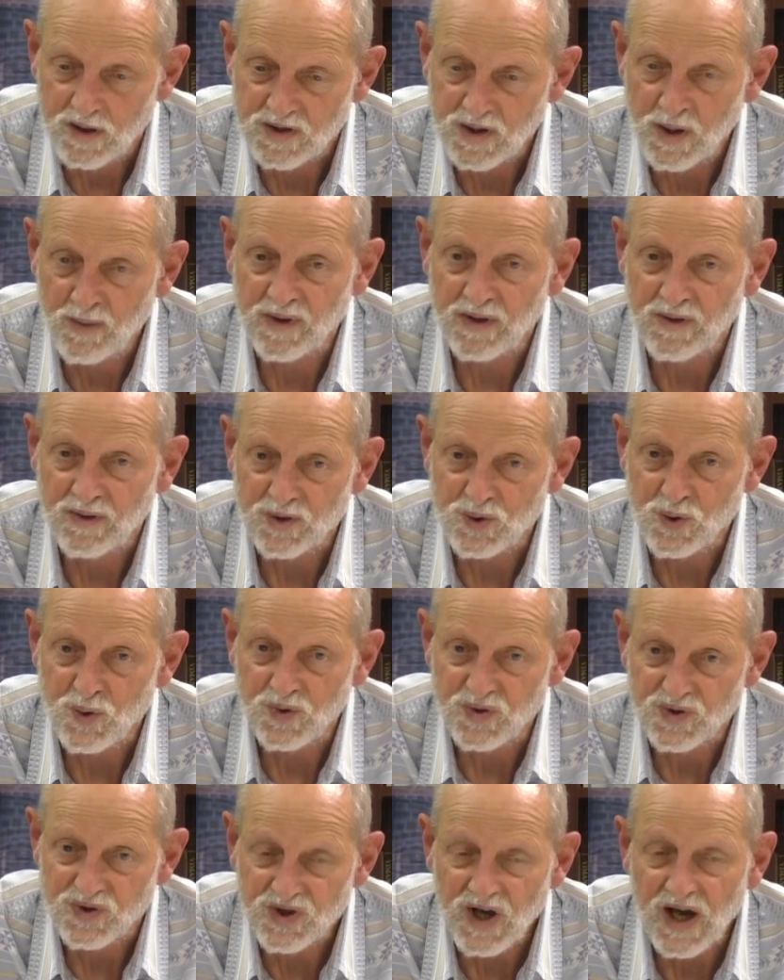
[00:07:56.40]
something that you
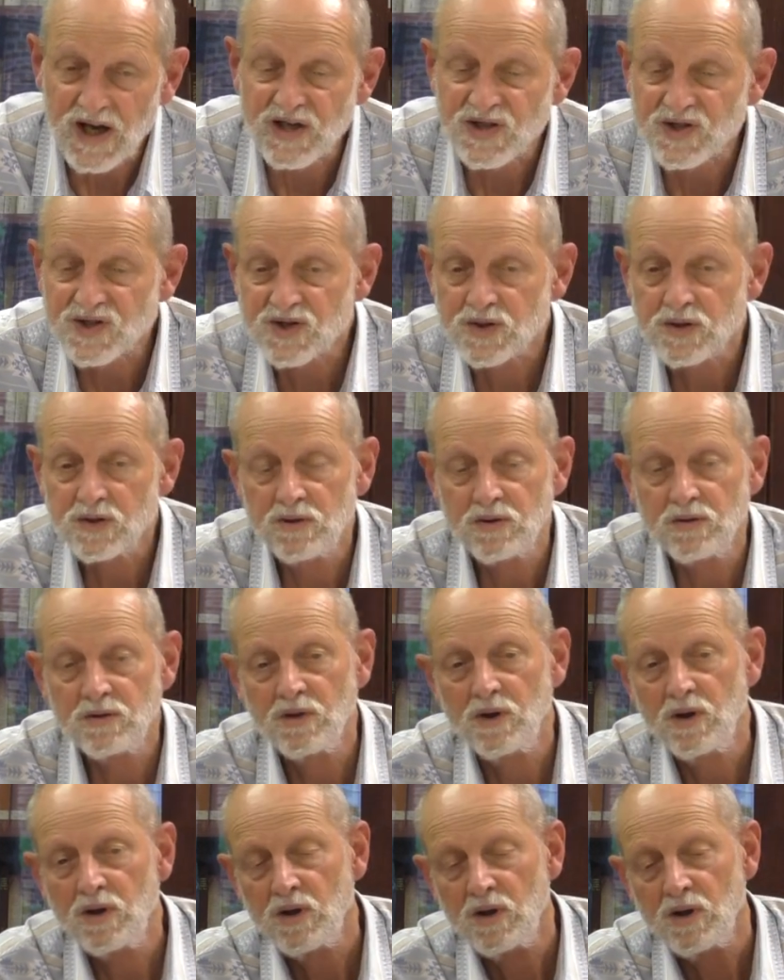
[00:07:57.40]
can taste
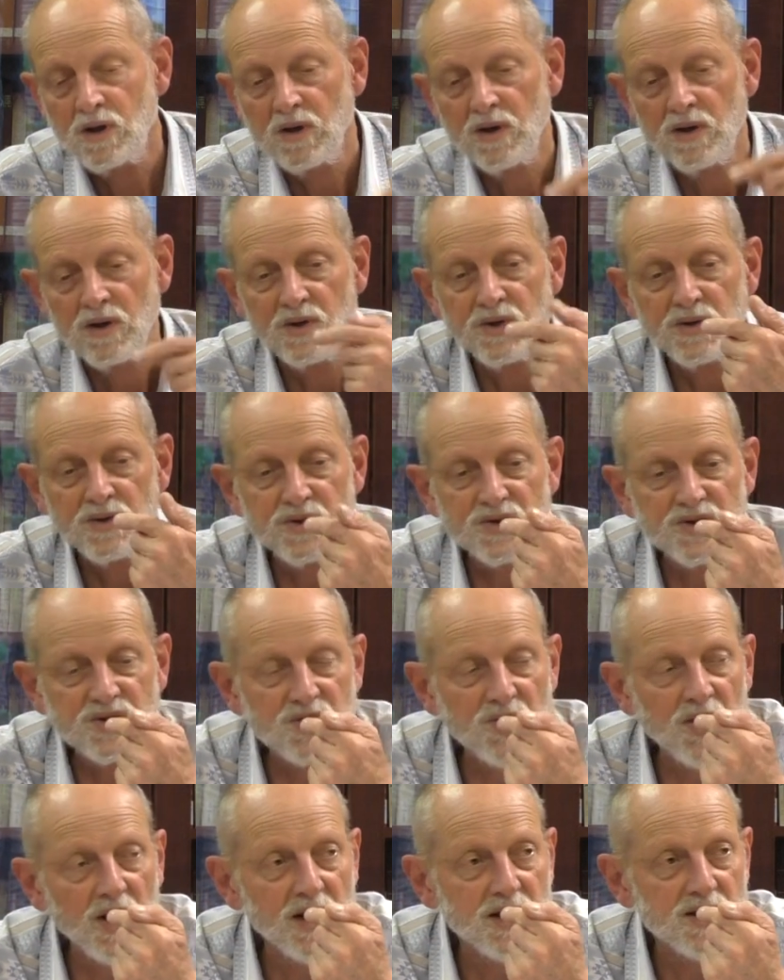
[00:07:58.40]

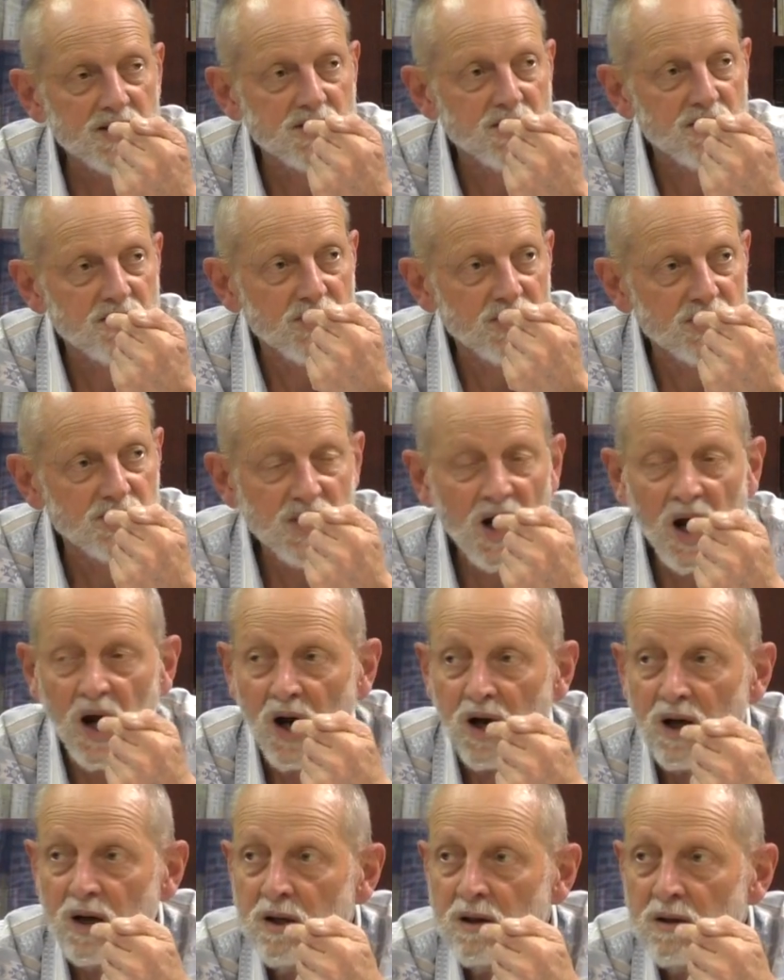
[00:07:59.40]
strikes the
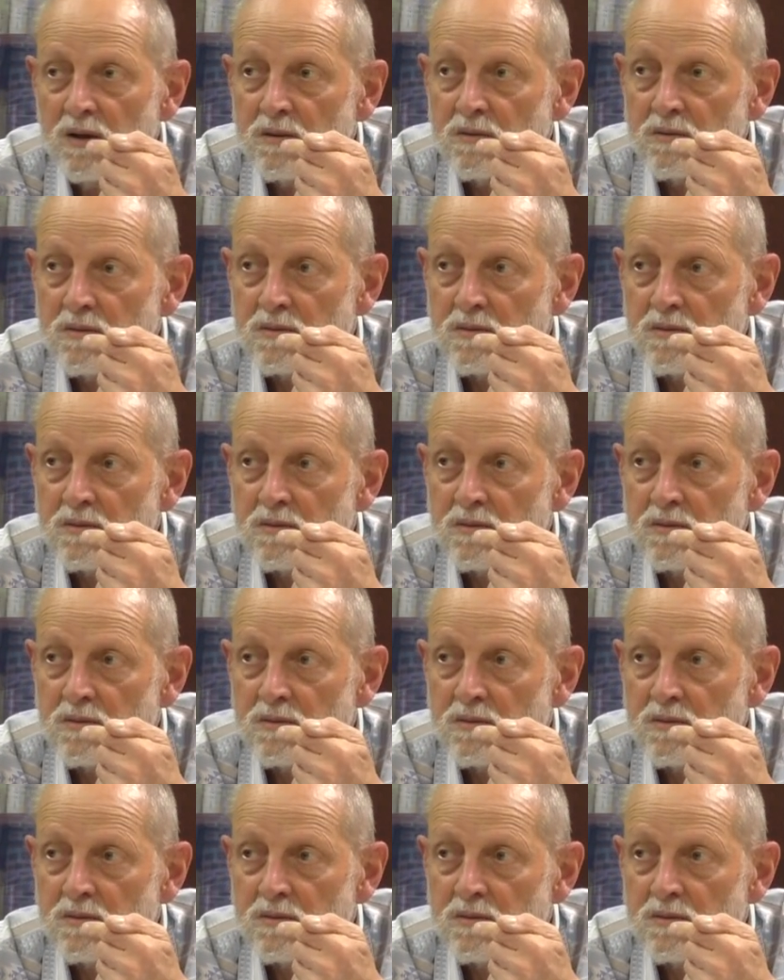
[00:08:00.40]
tongue,